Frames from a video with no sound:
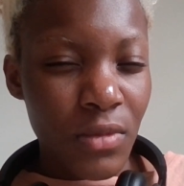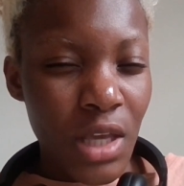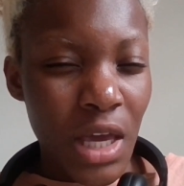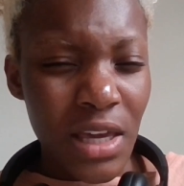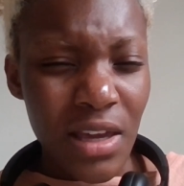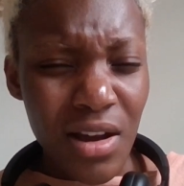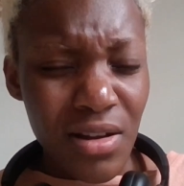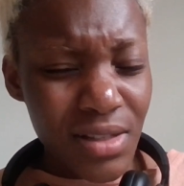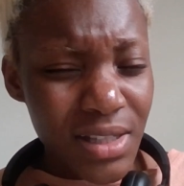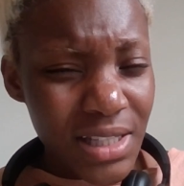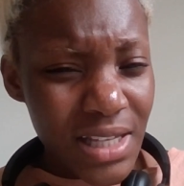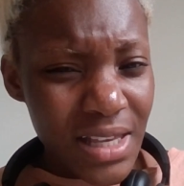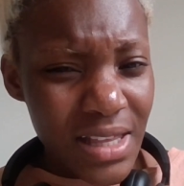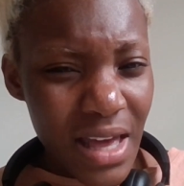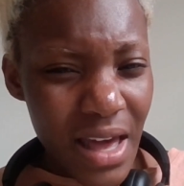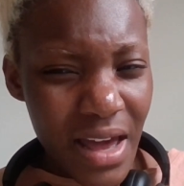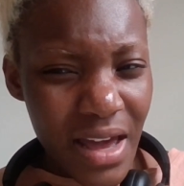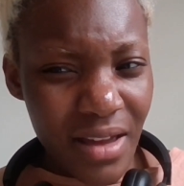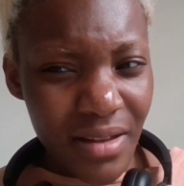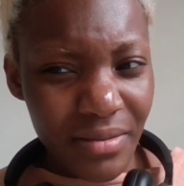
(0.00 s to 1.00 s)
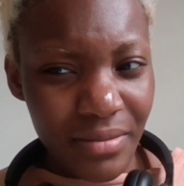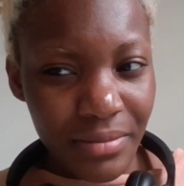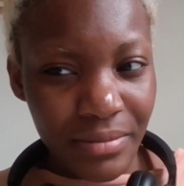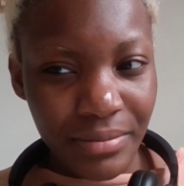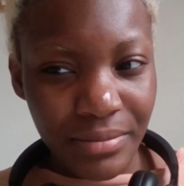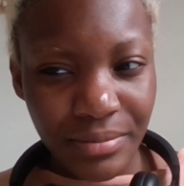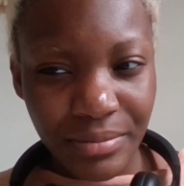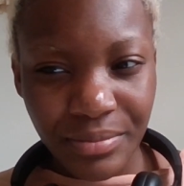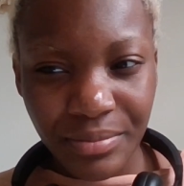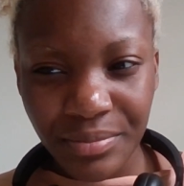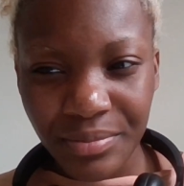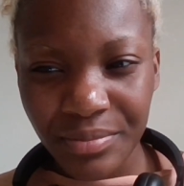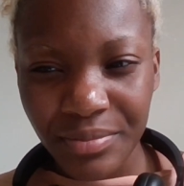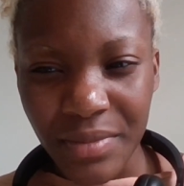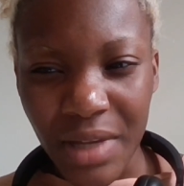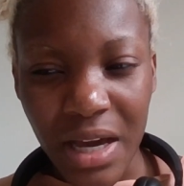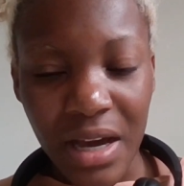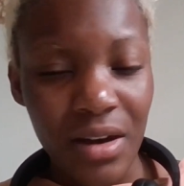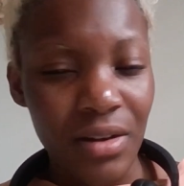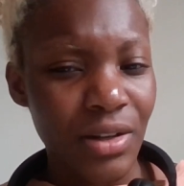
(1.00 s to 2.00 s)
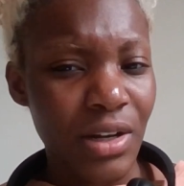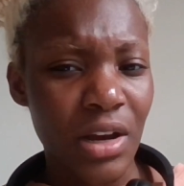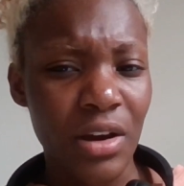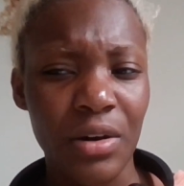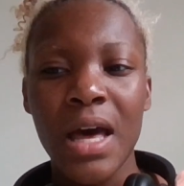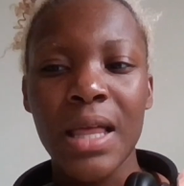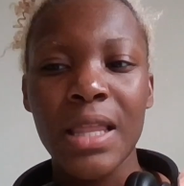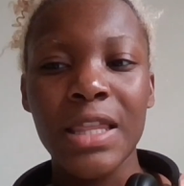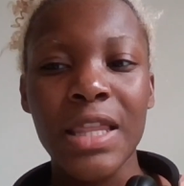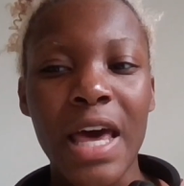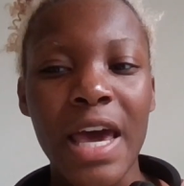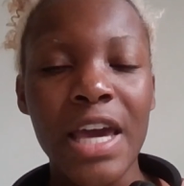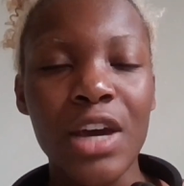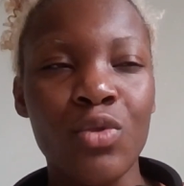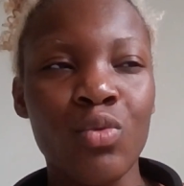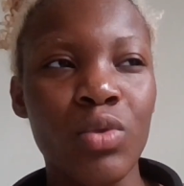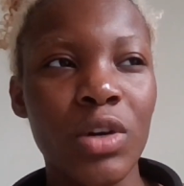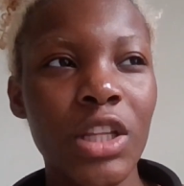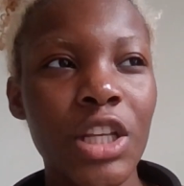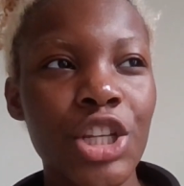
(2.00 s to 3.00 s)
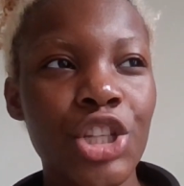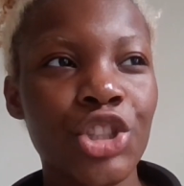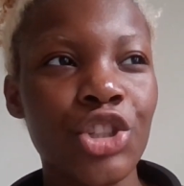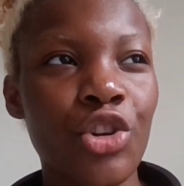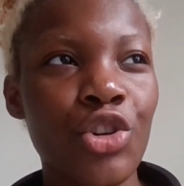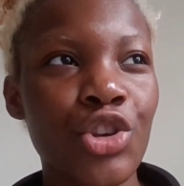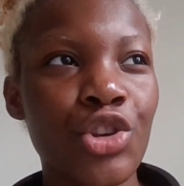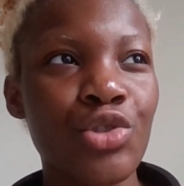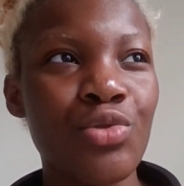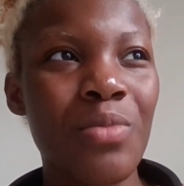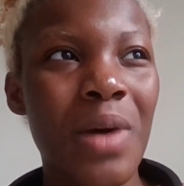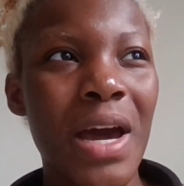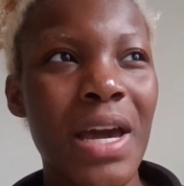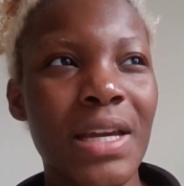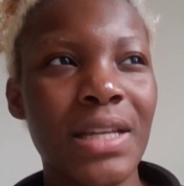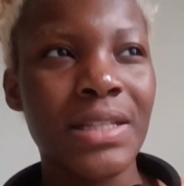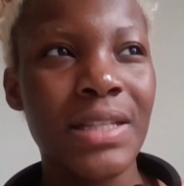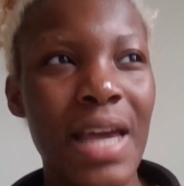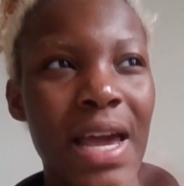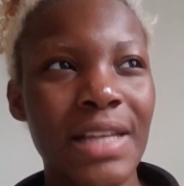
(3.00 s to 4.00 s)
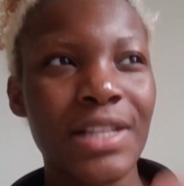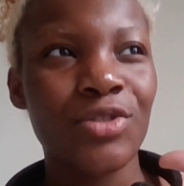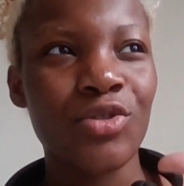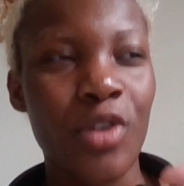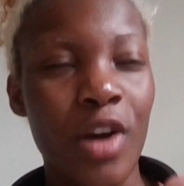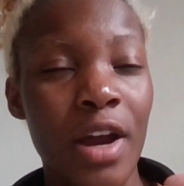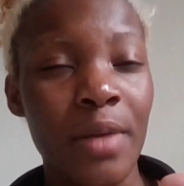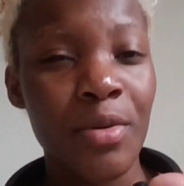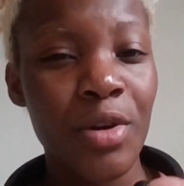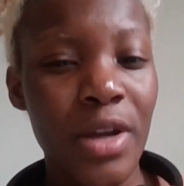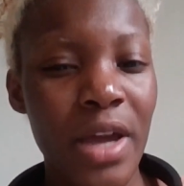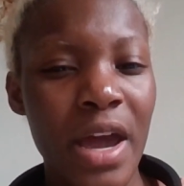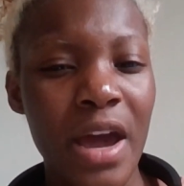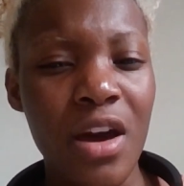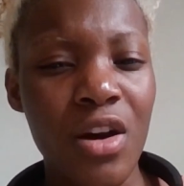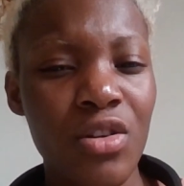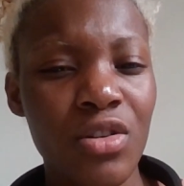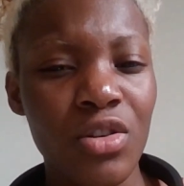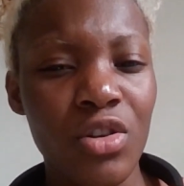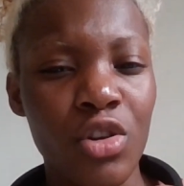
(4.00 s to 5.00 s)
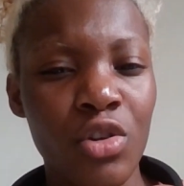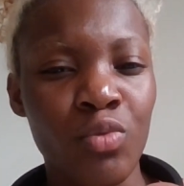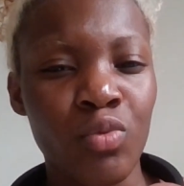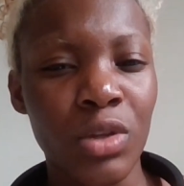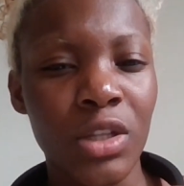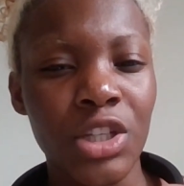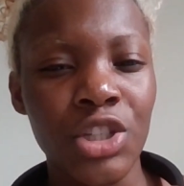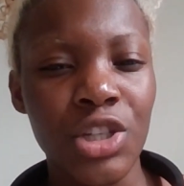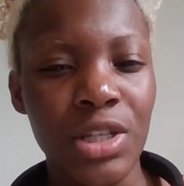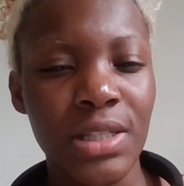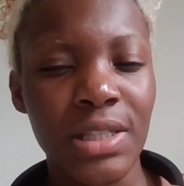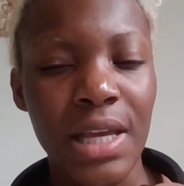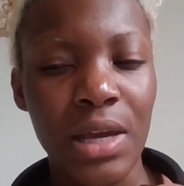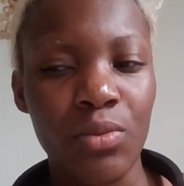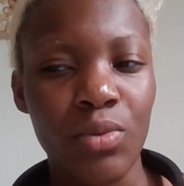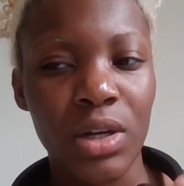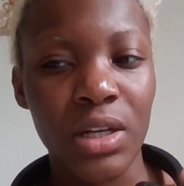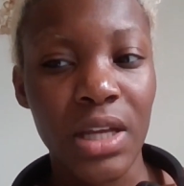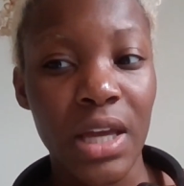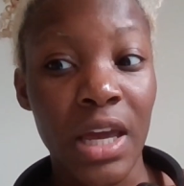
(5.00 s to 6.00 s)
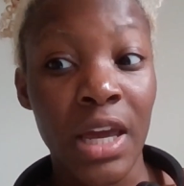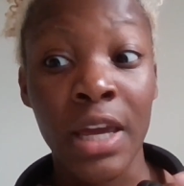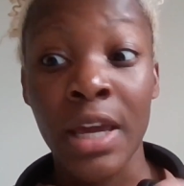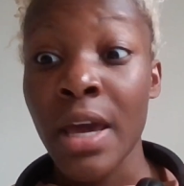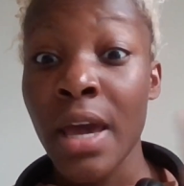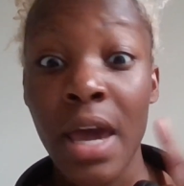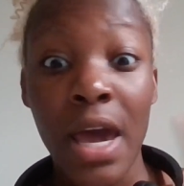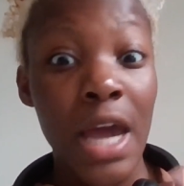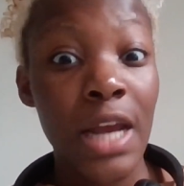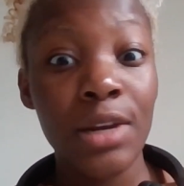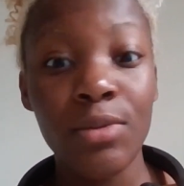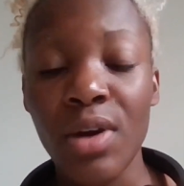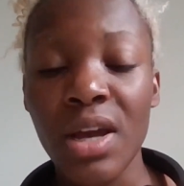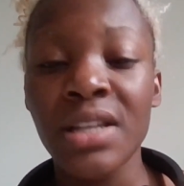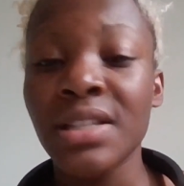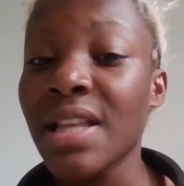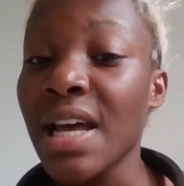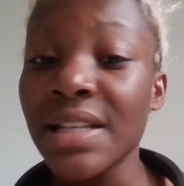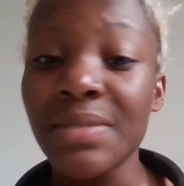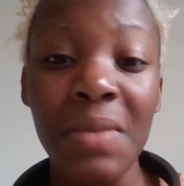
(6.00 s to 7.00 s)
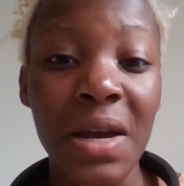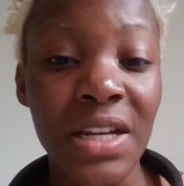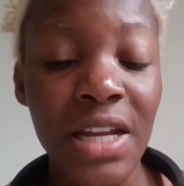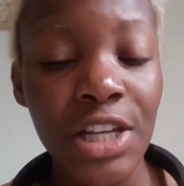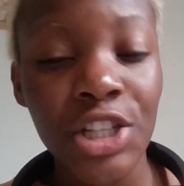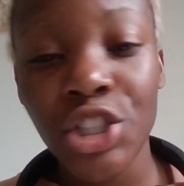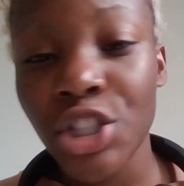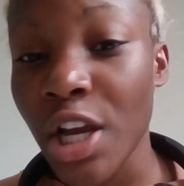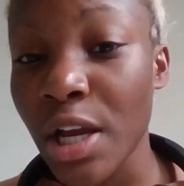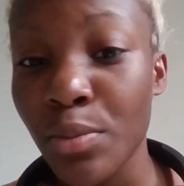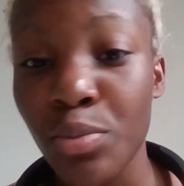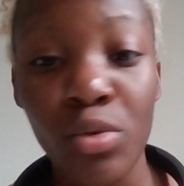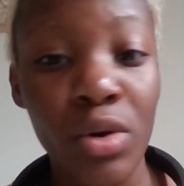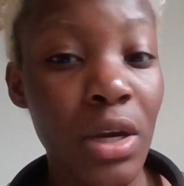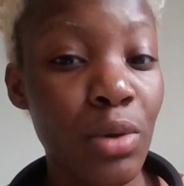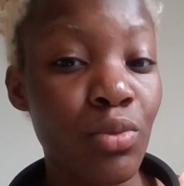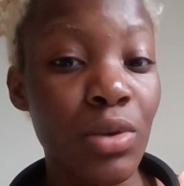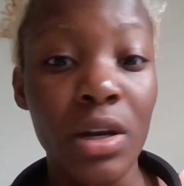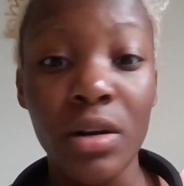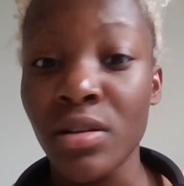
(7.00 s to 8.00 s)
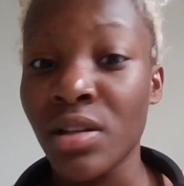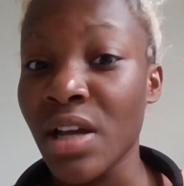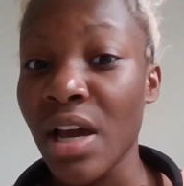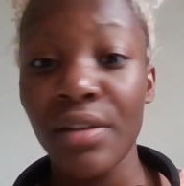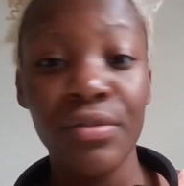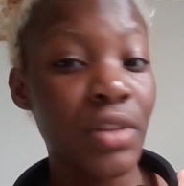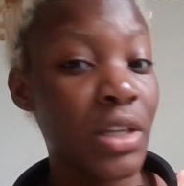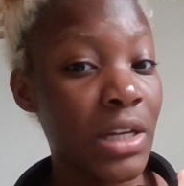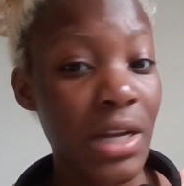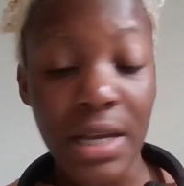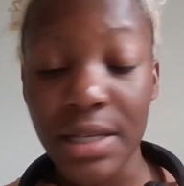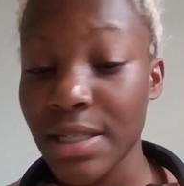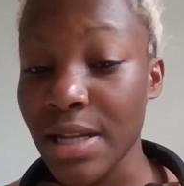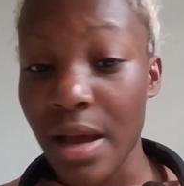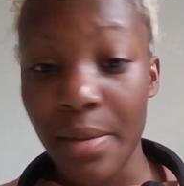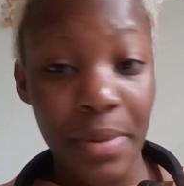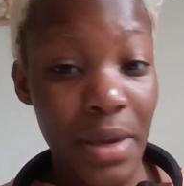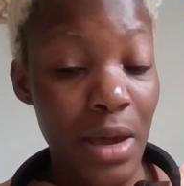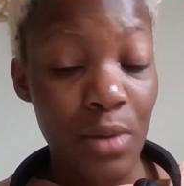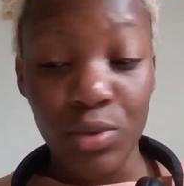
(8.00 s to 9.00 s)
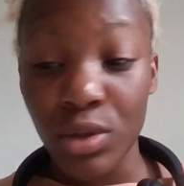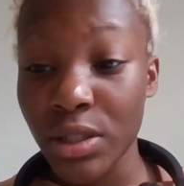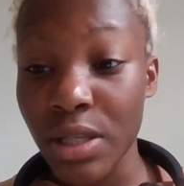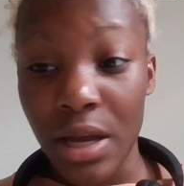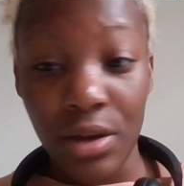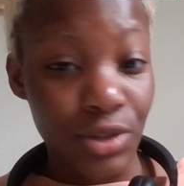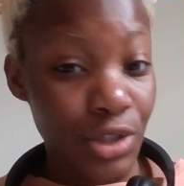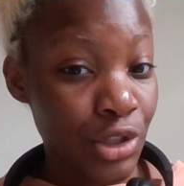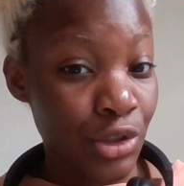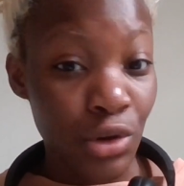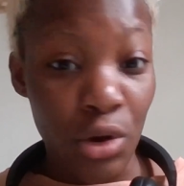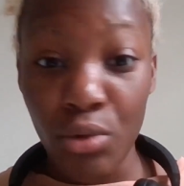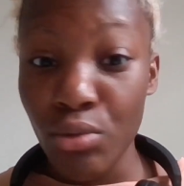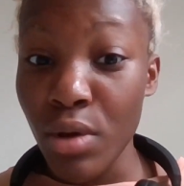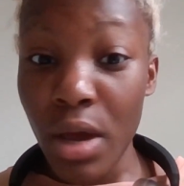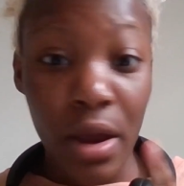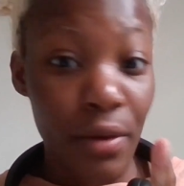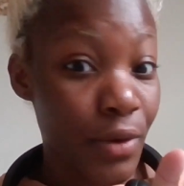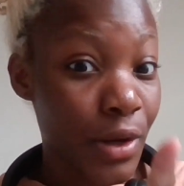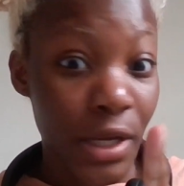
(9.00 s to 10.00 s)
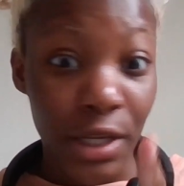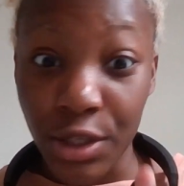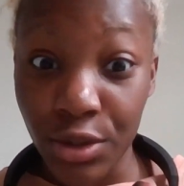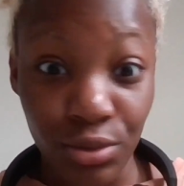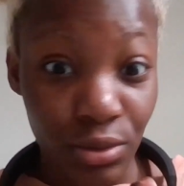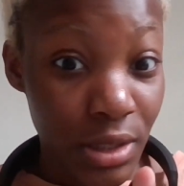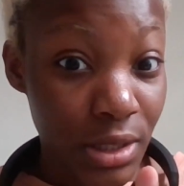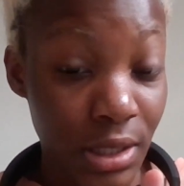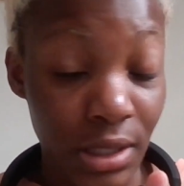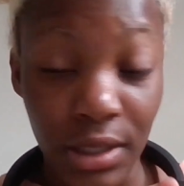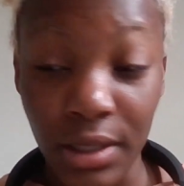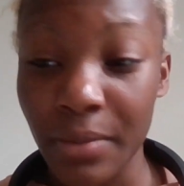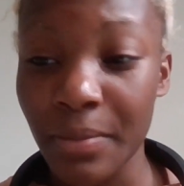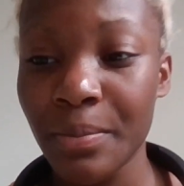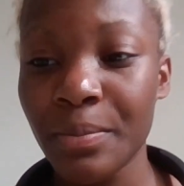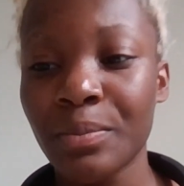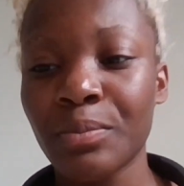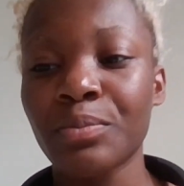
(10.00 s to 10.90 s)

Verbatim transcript: can y'all see that i don't know like, will it show you my exact subscriber count or will it just say 1K? Anyways, that's my next checkpoint. We are definitely not stopping at 1,000. Don't ever get it twisted.